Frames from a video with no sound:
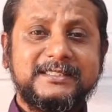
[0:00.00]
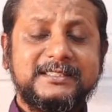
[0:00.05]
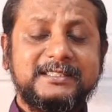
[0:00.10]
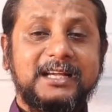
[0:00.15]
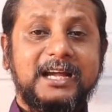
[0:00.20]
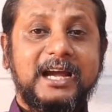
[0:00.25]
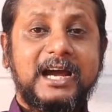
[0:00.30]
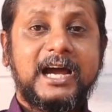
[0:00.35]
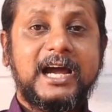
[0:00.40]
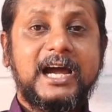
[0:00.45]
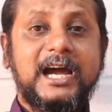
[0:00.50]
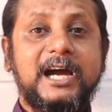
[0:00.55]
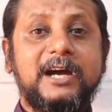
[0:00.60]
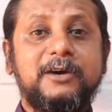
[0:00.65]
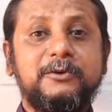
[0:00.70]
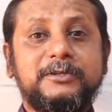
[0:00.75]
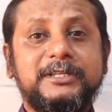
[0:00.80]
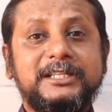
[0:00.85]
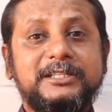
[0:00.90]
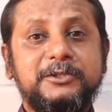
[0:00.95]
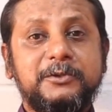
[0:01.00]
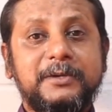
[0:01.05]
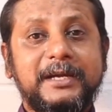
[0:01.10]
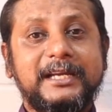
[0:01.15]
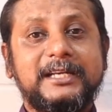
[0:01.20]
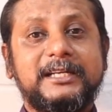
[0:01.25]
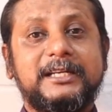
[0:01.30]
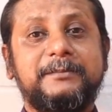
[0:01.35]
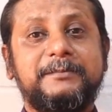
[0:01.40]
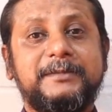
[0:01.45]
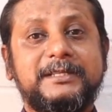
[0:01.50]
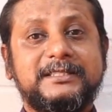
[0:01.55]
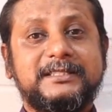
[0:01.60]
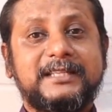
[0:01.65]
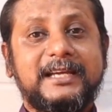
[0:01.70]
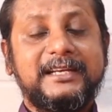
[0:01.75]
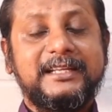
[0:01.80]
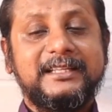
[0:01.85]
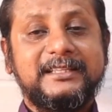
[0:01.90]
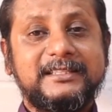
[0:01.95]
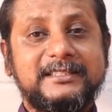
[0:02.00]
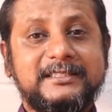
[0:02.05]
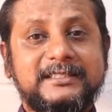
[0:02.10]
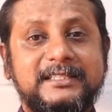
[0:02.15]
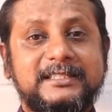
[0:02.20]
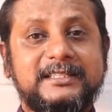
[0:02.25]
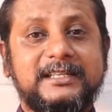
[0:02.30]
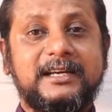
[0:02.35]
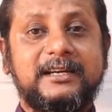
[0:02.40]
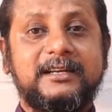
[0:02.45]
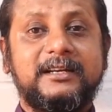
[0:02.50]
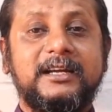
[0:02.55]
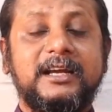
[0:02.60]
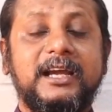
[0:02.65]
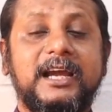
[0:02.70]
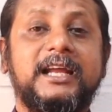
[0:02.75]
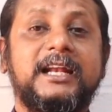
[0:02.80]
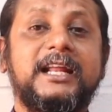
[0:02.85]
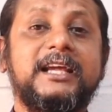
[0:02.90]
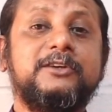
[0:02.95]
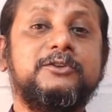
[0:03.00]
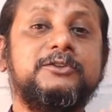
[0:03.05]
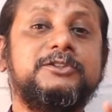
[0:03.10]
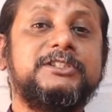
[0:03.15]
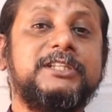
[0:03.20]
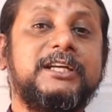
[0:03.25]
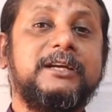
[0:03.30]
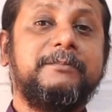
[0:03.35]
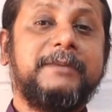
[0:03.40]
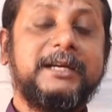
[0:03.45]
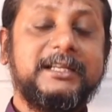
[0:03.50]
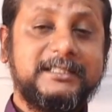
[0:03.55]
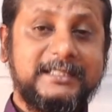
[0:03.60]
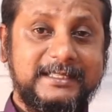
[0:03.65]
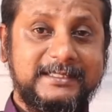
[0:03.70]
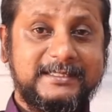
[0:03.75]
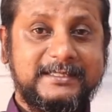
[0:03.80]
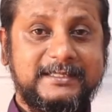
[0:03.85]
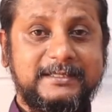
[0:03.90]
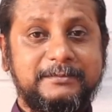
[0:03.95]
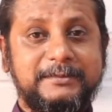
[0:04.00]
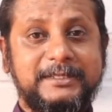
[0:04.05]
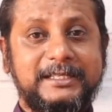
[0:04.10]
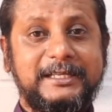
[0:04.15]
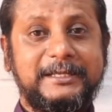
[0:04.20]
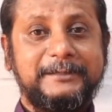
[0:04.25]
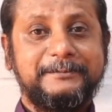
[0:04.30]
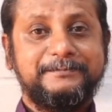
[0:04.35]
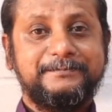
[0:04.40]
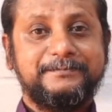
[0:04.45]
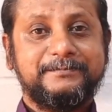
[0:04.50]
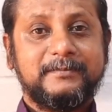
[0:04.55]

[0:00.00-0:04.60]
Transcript: Is, "How did you end up designing this guitar?" And I could share my testimony.